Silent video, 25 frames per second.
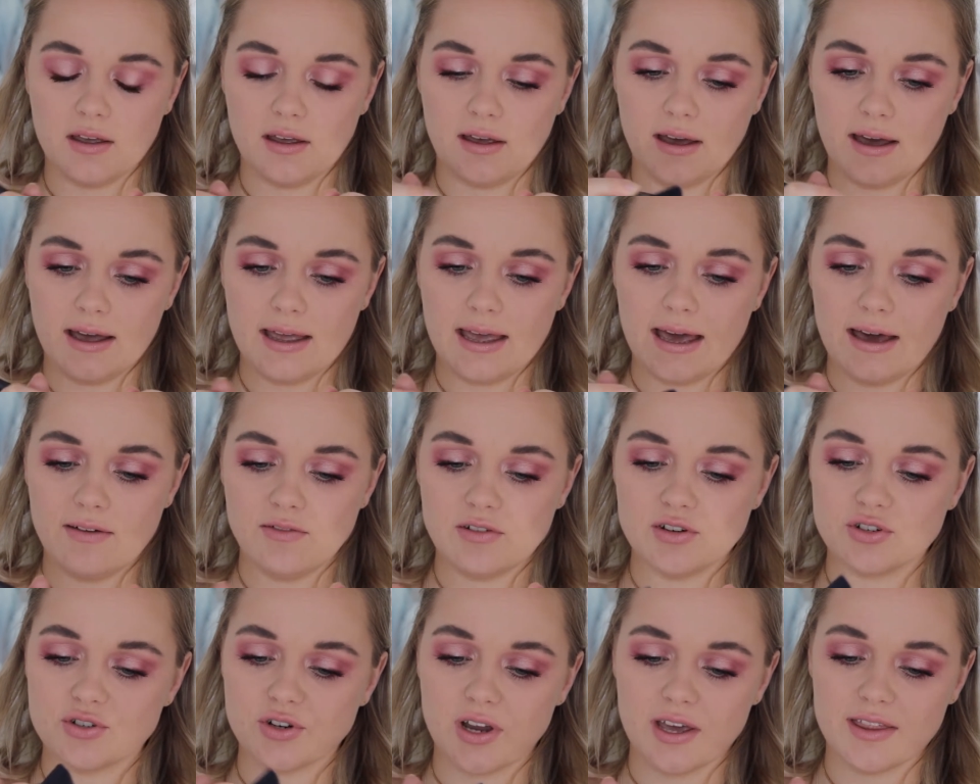I
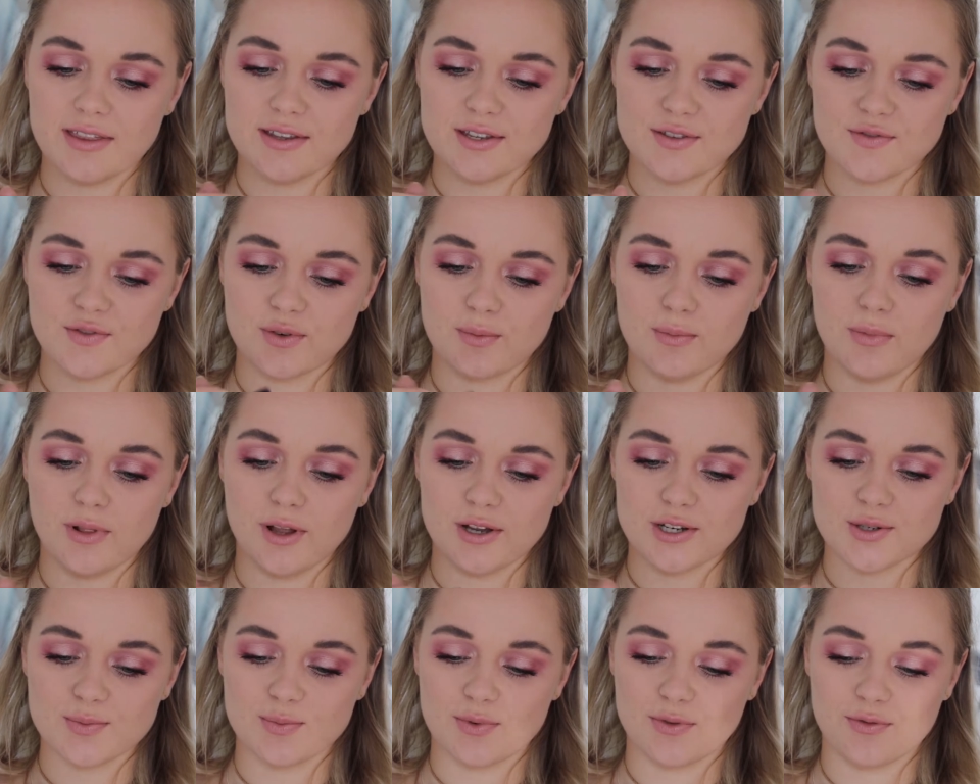haven't tried this for
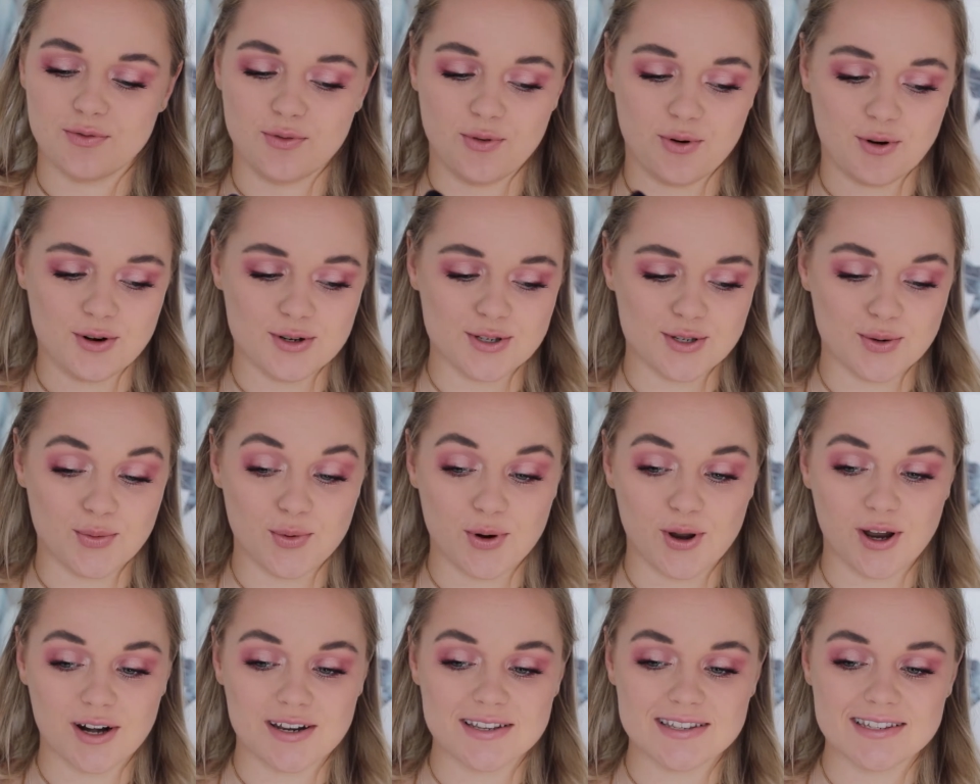blush before, so we're
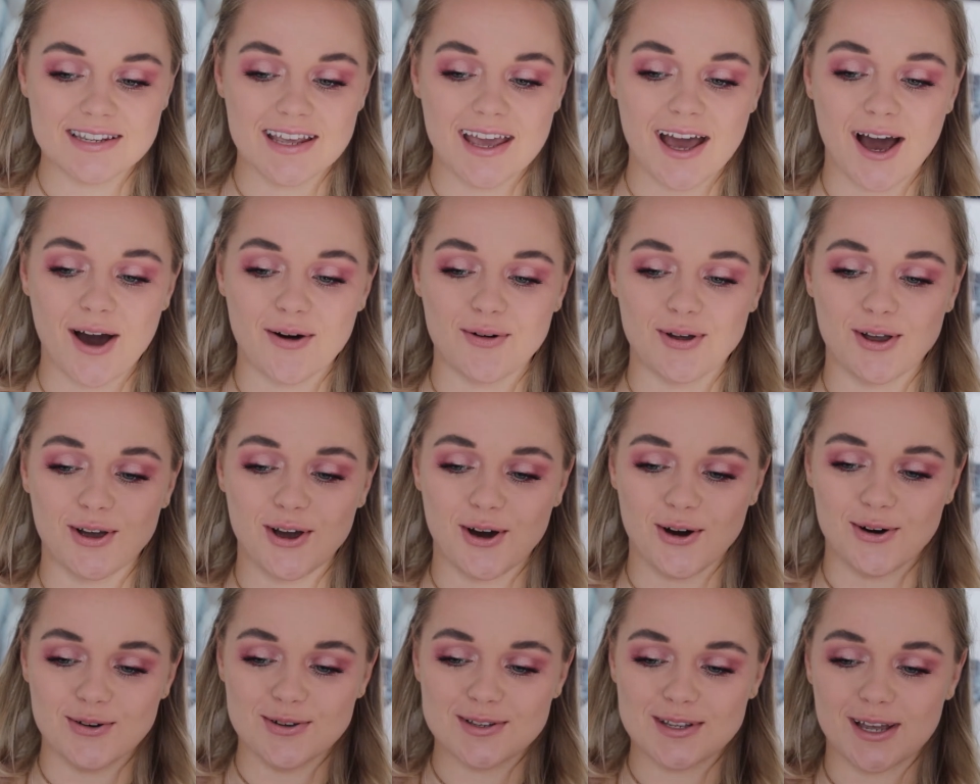gonna see how it
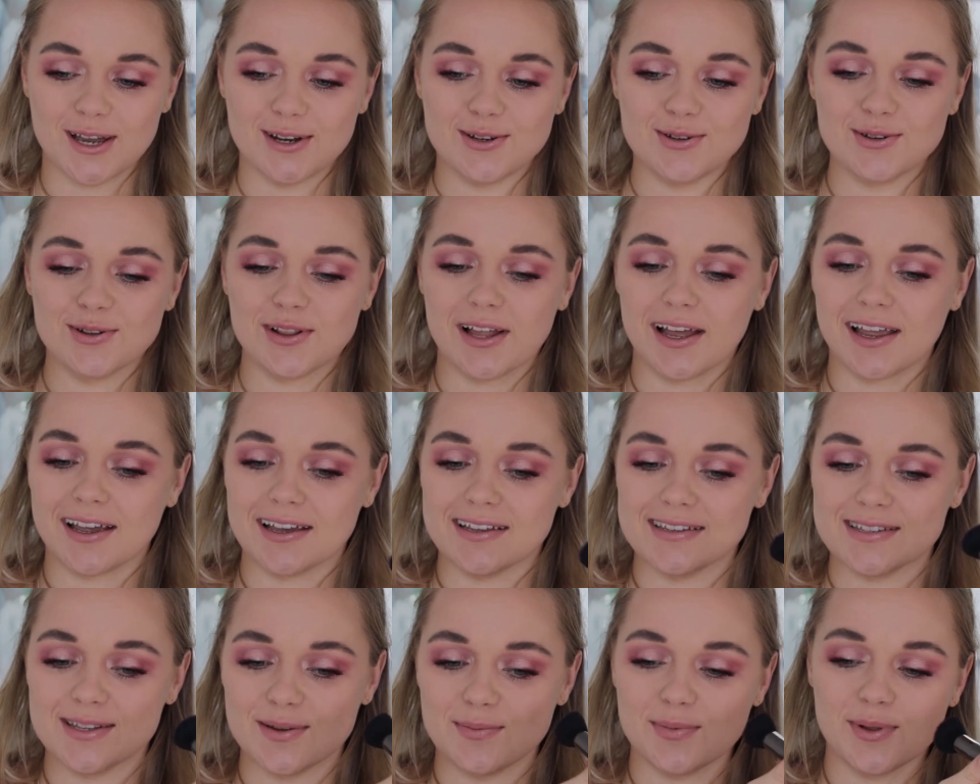goes. I do like a
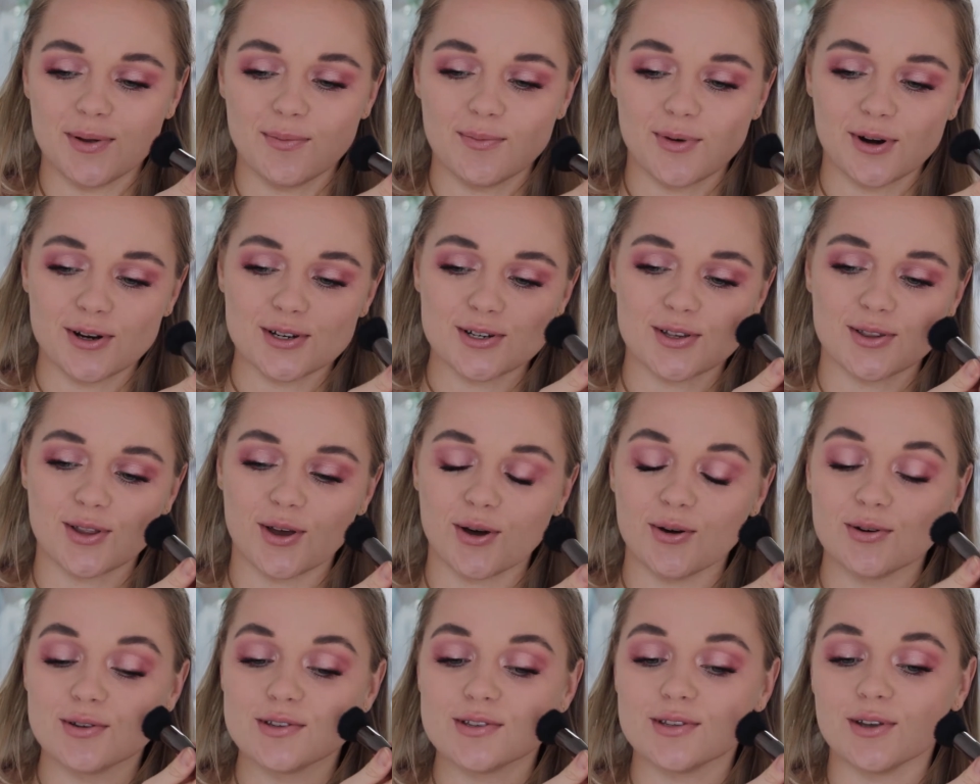stippling brush
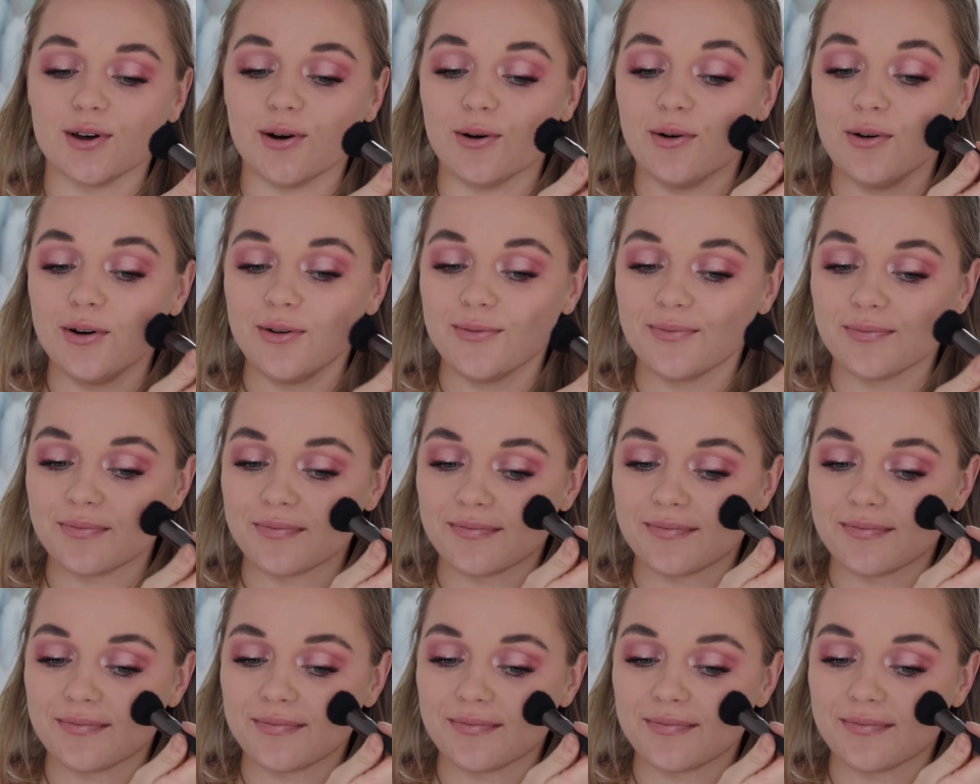though, so